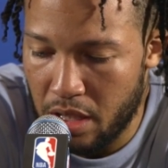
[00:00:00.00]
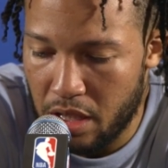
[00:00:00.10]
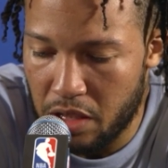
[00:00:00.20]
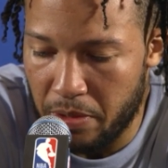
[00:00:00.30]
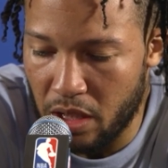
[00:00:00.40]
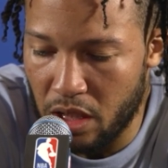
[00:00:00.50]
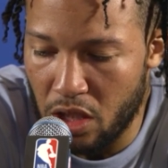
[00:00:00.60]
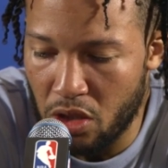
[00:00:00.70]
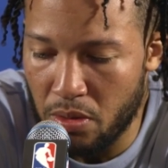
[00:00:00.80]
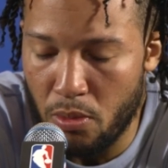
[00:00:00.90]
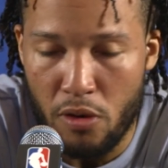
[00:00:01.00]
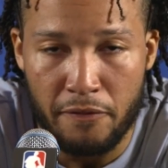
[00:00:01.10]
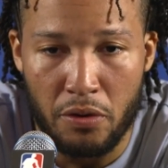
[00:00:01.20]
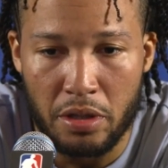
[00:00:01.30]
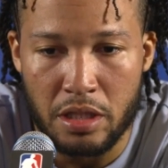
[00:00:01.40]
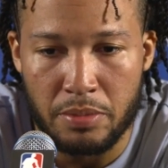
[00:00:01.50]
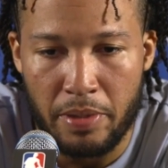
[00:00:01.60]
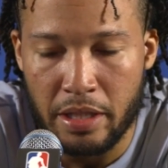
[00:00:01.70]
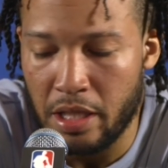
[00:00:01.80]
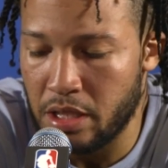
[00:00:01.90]
just be a little more focused,
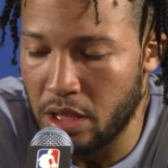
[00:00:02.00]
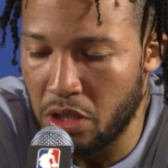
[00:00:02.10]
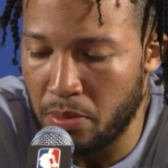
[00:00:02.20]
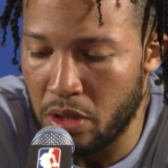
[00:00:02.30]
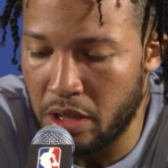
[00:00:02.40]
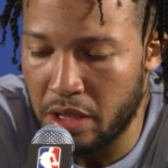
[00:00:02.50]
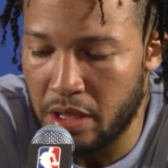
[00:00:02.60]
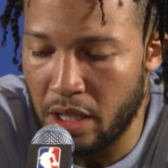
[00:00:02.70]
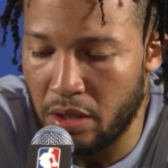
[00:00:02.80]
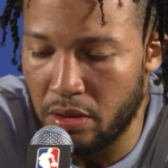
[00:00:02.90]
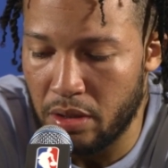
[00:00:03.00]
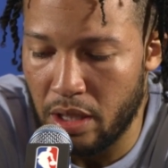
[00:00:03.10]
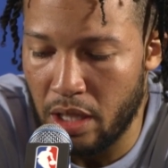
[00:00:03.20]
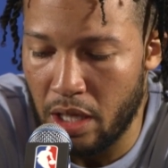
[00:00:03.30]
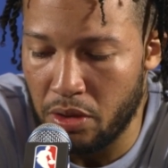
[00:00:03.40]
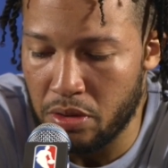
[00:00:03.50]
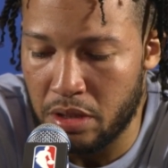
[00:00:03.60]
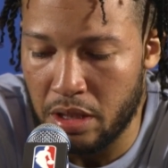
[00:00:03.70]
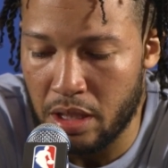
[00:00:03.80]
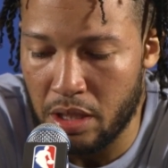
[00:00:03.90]
pay attention, a little more detail, and uh, those
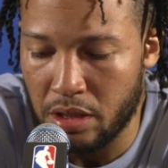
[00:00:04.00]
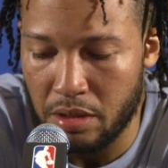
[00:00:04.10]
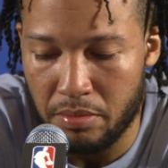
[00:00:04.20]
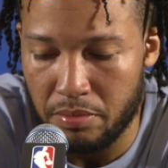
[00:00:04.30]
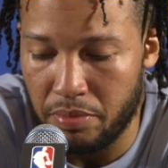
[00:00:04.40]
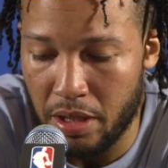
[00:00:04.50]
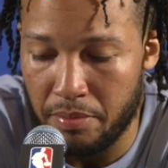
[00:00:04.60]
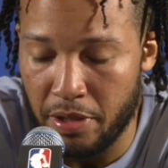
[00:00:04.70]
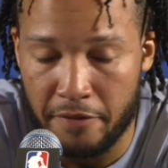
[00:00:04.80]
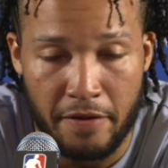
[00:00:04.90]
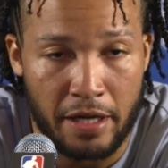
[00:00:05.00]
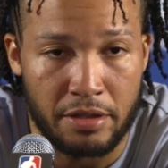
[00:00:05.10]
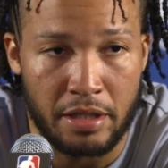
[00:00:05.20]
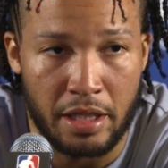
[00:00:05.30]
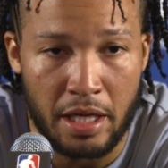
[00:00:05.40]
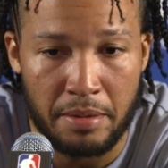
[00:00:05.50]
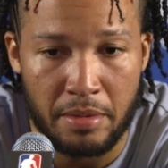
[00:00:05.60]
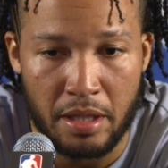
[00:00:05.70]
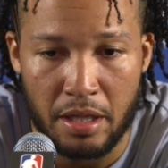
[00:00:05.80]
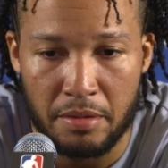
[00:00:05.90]
details can be a big factor in the game.
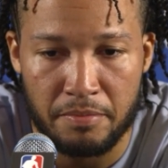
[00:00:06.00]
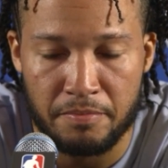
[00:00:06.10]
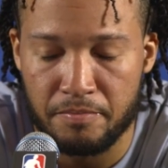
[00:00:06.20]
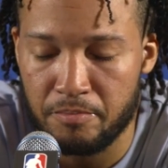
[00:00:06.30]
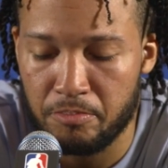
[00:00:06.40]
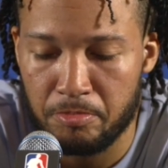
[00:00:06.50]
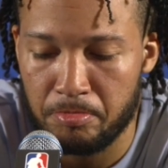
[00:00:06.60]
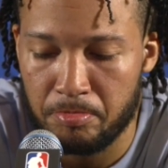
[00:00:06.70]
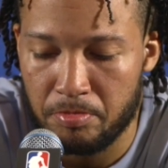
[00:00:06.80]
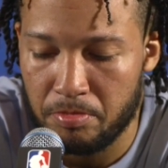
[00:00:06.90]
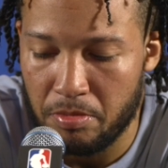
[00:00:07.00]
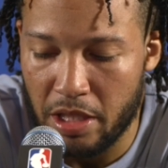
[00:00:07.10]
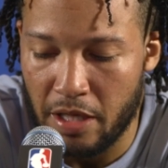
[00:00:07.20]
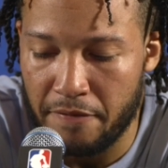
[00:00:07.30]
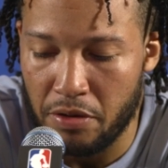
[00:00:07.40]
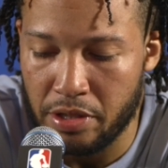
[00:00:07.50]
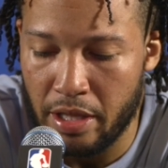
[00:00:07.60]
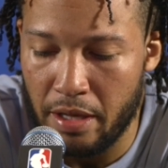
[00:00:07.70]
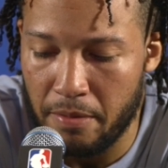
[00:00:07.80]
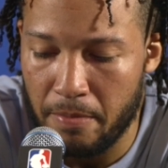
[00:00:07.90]
And um, I just gotta focus on that.